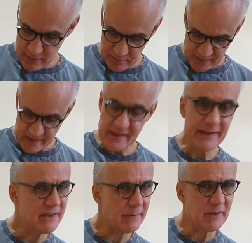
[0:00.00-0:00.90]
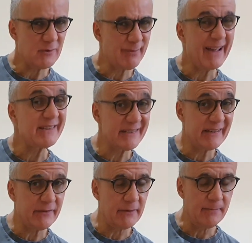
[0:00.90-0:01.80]
But this only jumps up to about
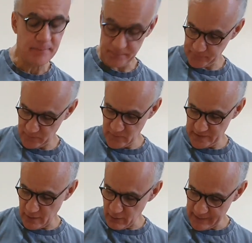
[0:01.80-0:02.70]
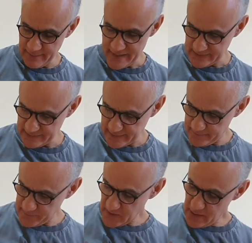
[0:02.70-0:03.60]
7. So I'll come back to that.
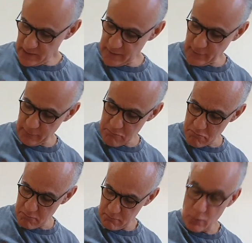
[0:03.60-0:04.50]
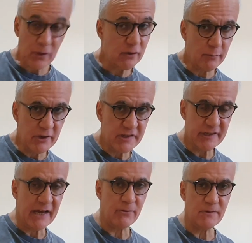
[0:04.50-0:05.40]
You've got modern bridge
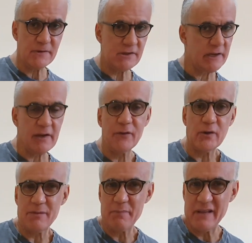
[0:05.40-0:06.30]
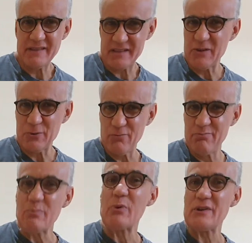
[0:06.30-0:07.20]
saddles, so you haven't got the bent steel
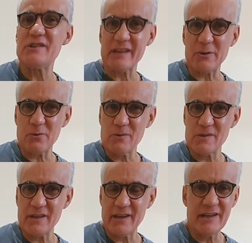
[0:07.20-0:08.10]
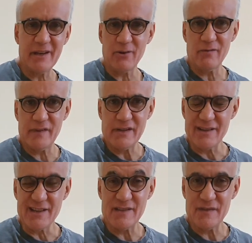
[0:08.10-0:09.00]
bridge saddles that you get on
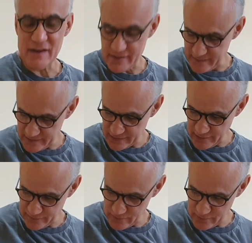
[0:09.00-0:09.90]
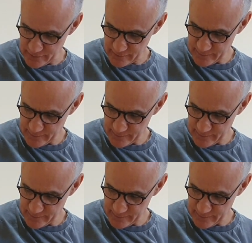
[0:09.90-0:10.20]
vintage Fenders and so forth.